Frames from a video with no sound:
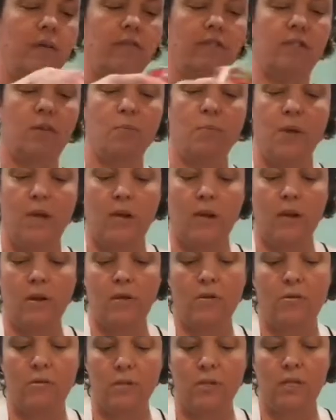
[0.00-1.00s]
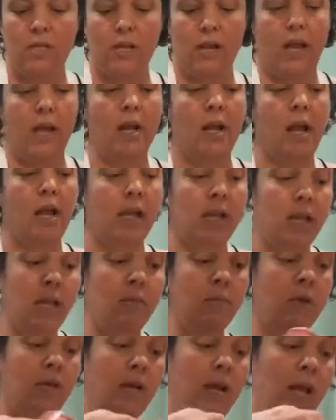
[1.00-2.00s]
tomatoes. And I am
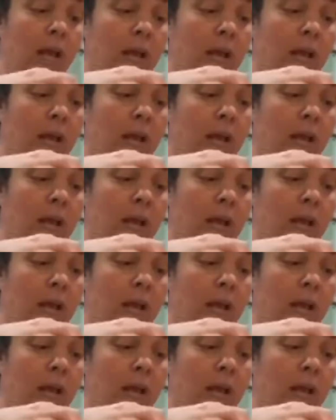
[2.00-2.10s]
gonna add